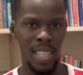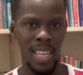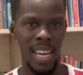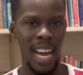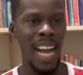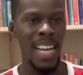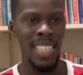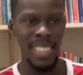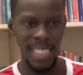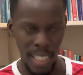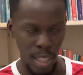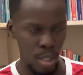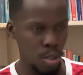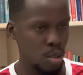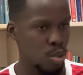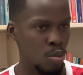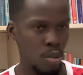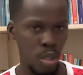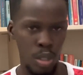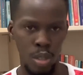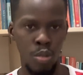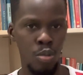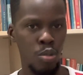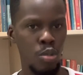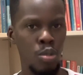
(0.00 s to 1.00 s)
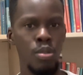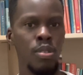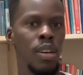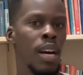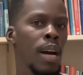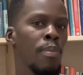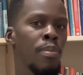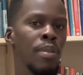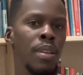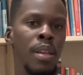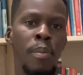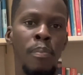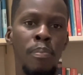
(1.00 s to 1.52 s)
I just knew it wasn't going to
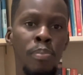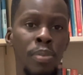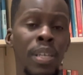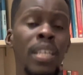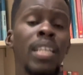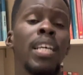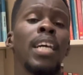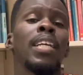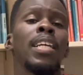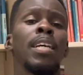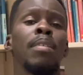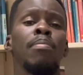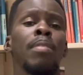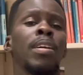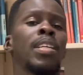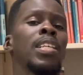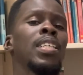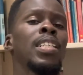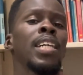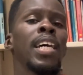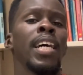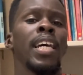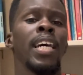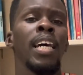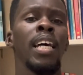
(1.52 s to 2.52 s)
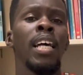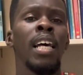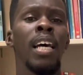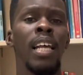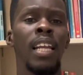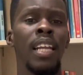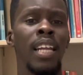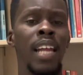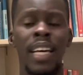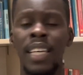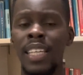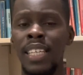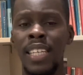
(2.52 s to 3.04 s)
happen. And playing under a manager
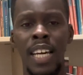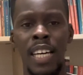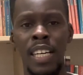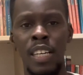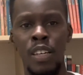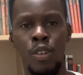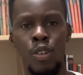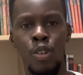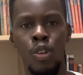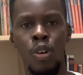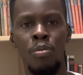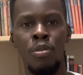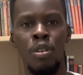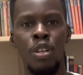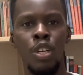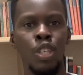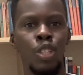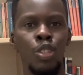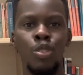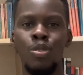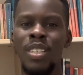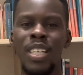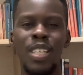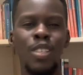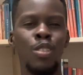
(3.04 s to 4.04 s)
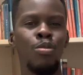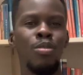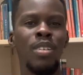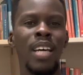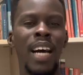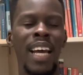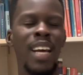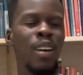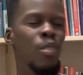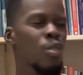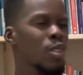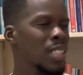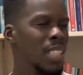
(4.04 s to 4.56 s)
like Jurgen Klopp, you just knew
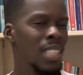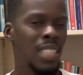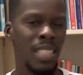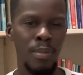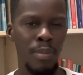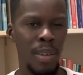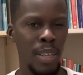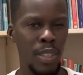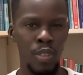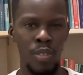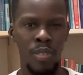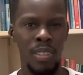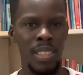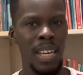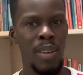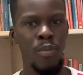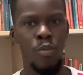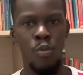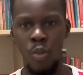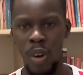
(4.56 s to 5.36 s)
that it was just a matter of time.